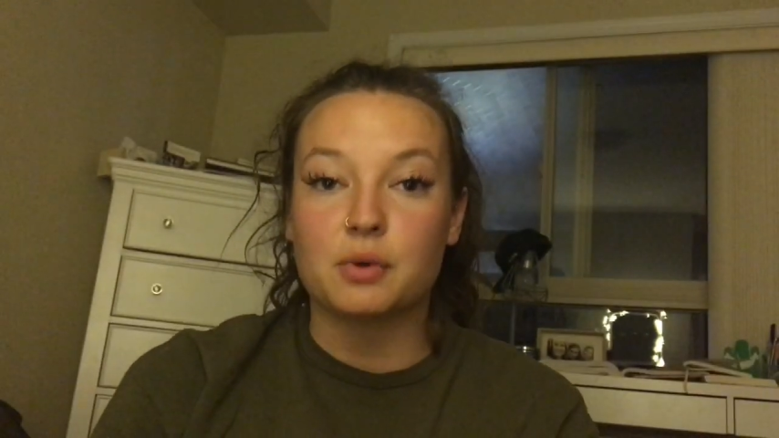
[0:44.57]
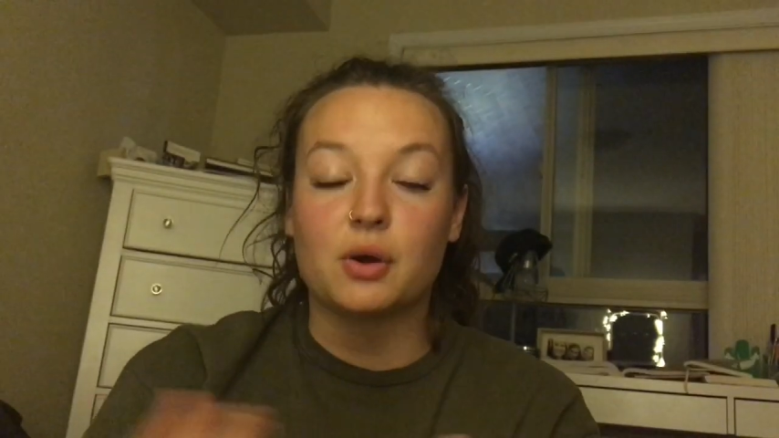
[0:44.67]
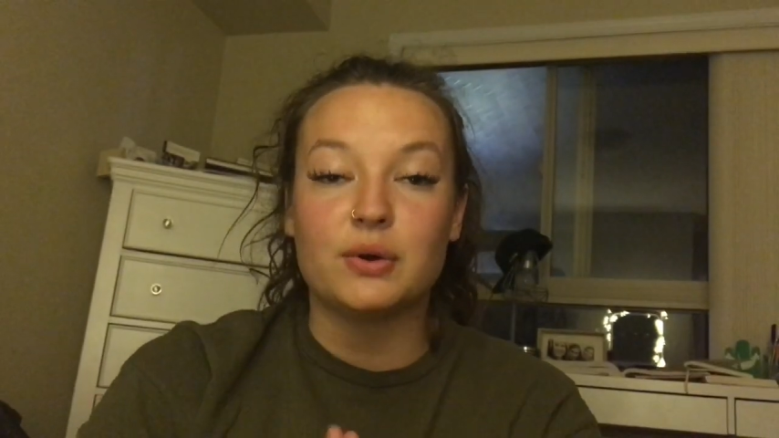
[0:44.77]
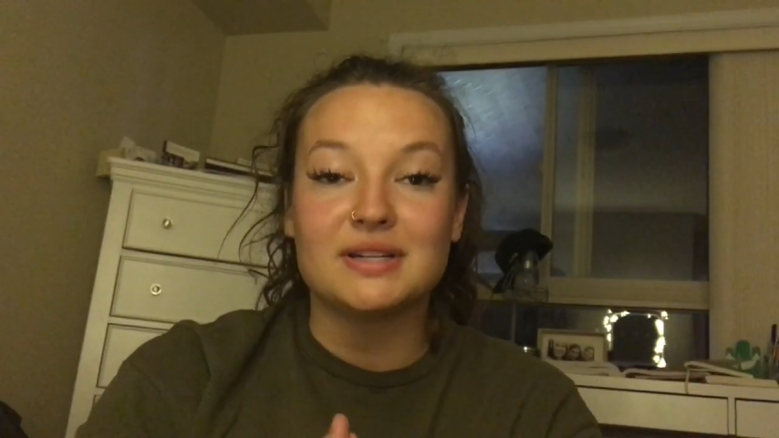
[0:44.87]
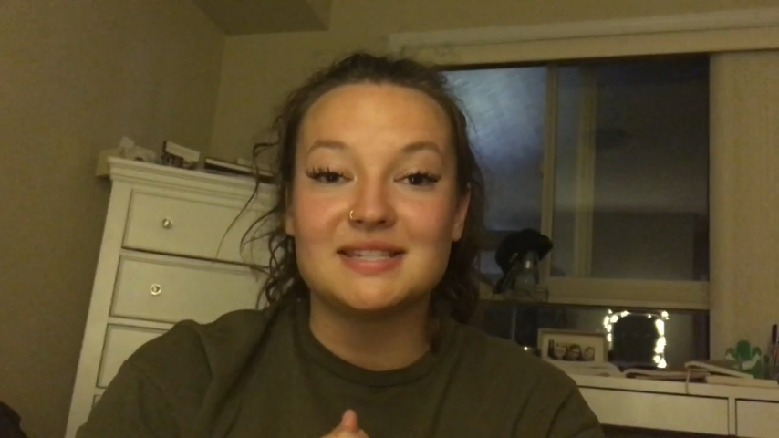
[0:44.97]
We're
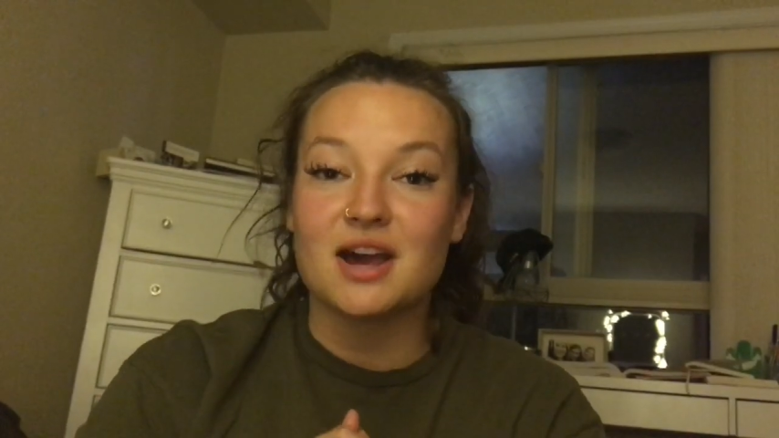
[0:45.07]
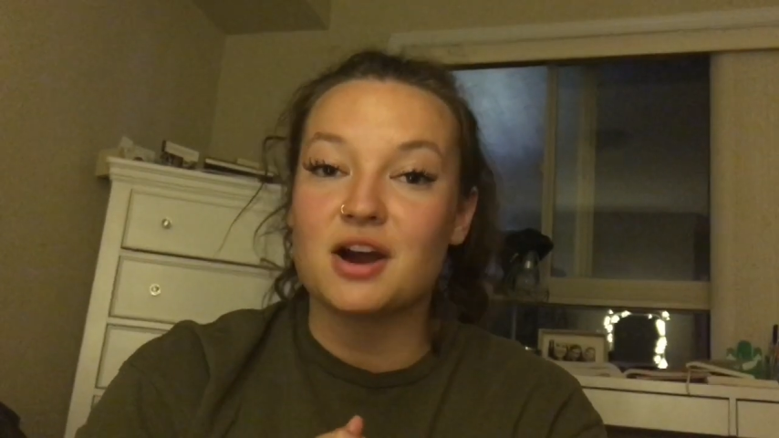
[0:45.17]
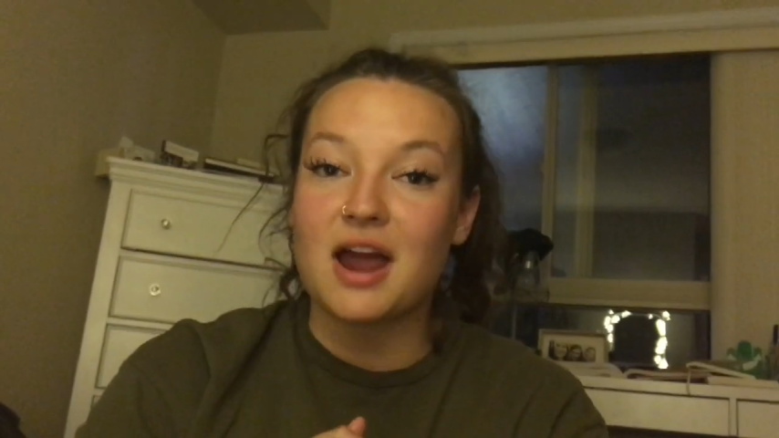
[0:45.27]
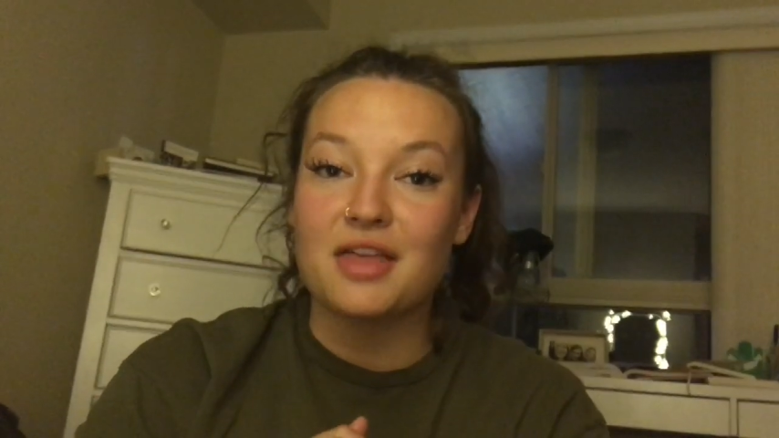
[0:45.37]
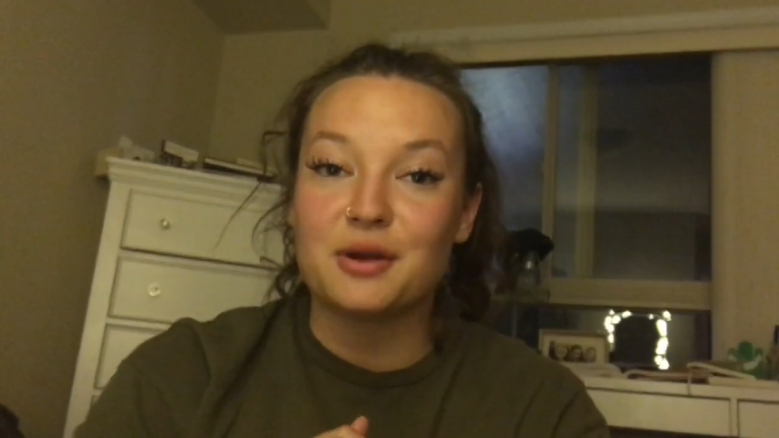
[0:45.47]
going to see
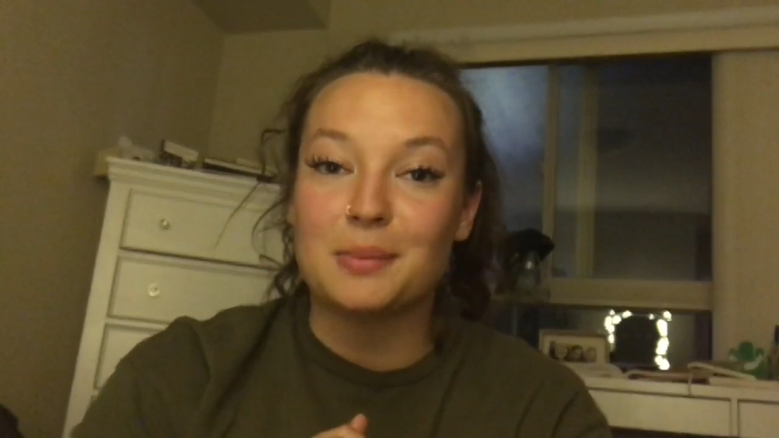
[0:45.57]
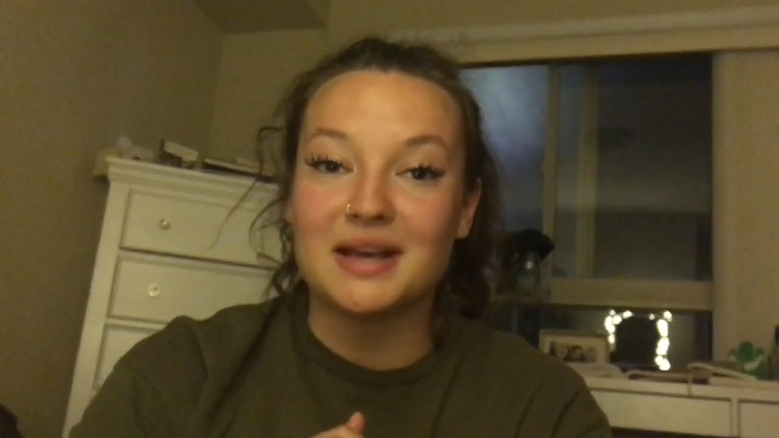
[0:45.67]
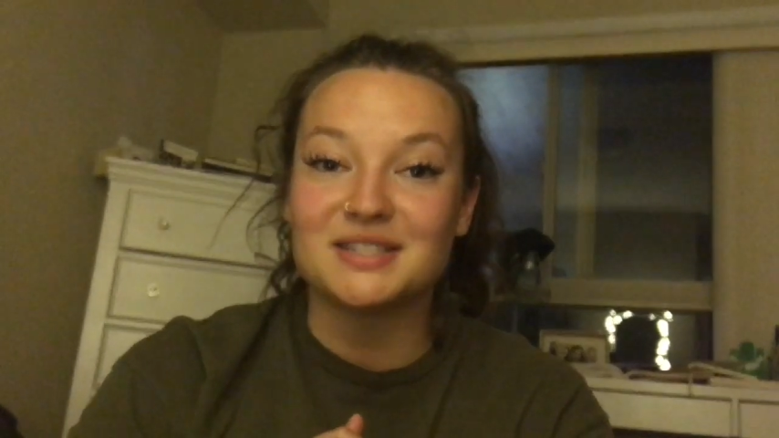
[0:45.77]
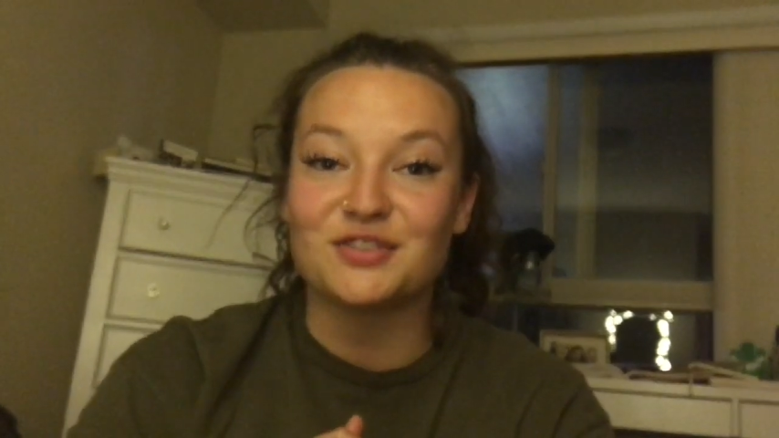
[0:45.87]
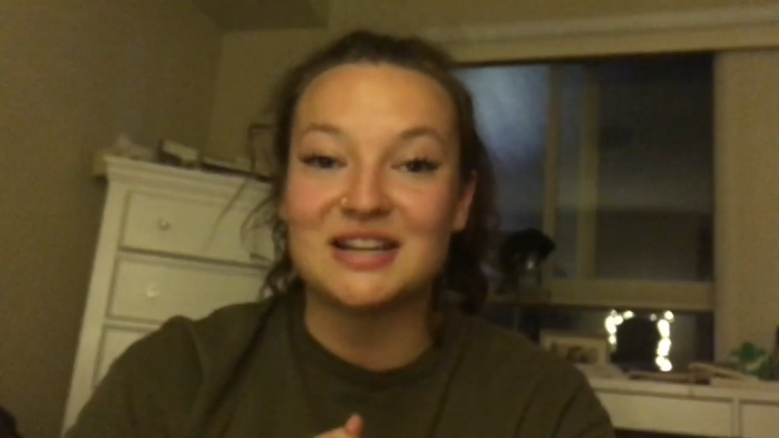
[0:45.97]
our other
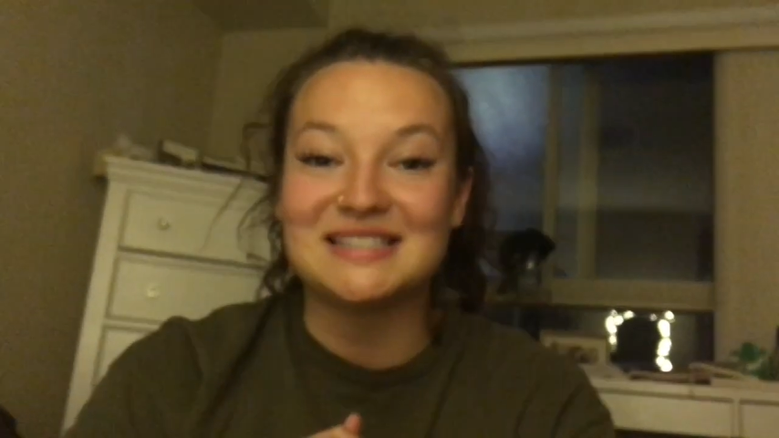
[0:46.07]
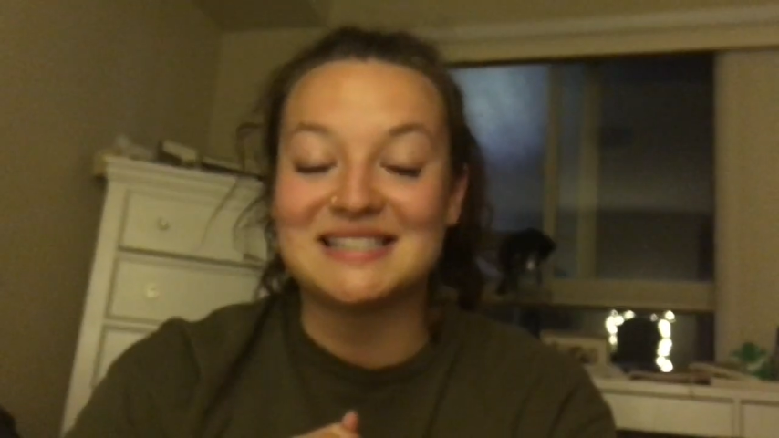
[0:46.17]
best friend,